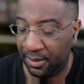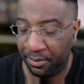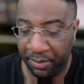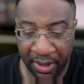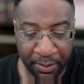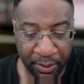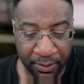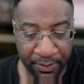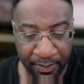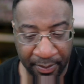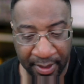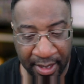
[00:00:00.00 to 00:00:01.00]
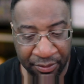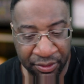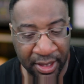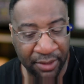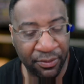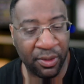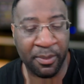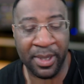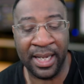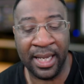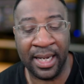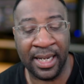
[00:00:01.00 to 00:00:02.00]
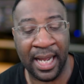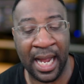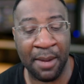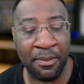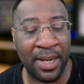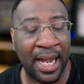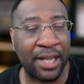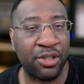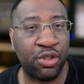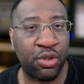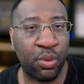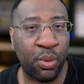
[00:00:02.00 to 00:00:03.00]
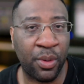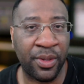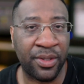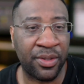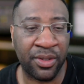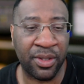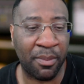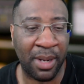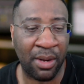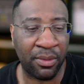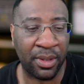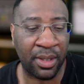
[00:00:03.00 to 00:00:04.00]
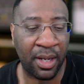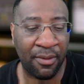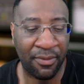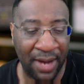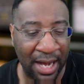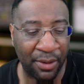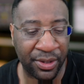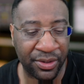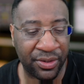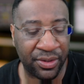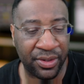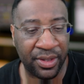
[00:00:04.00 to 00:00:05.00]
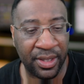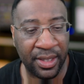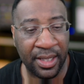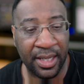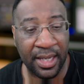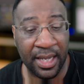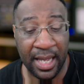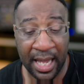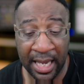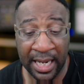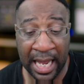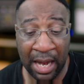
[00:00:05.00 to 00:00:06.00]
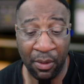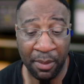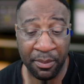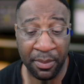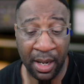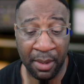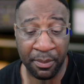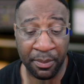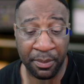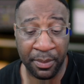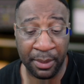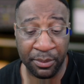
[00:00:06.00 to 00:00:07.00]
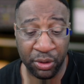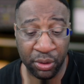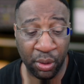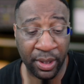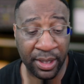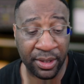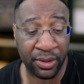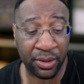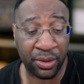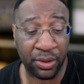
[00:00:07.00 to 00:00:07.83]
People, I've said from the beginning, I'm not sure this is about a virus. And now I'm I'm I'm starting